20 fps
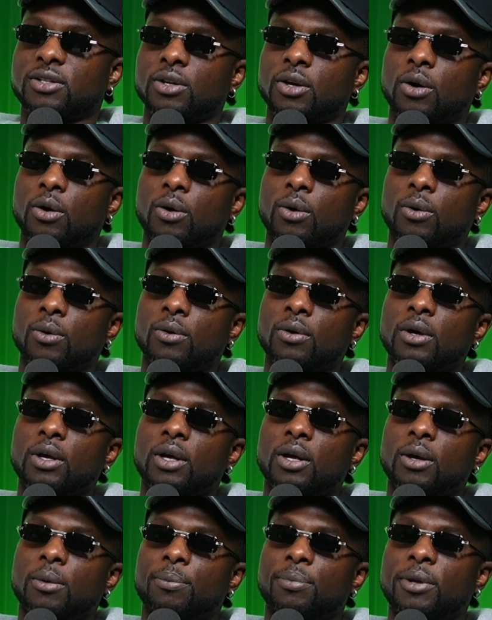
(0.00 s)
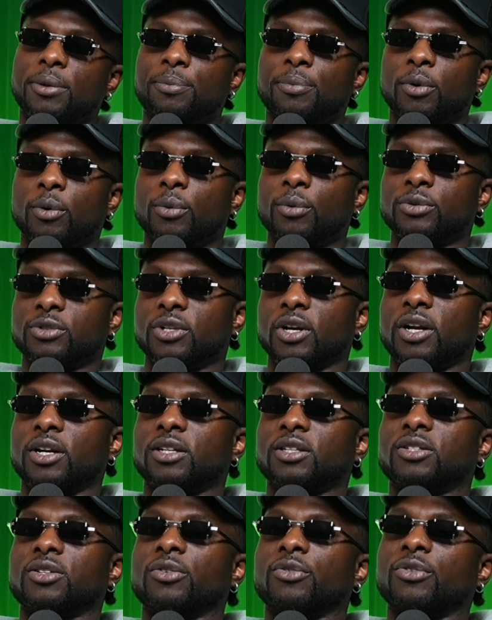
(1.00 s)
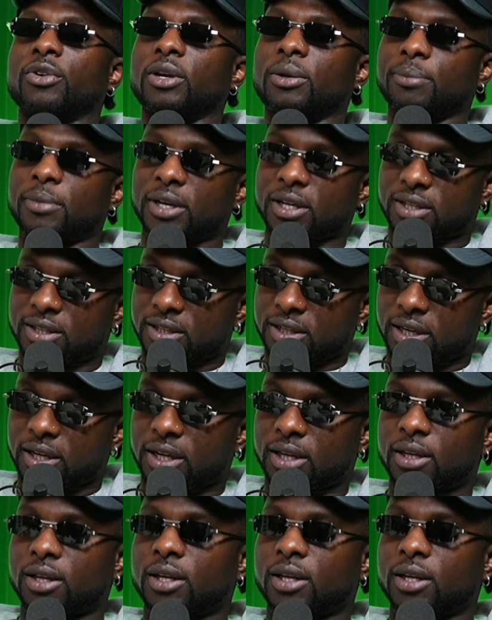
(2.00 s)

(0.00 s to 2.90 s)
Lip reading: So people started to remix it.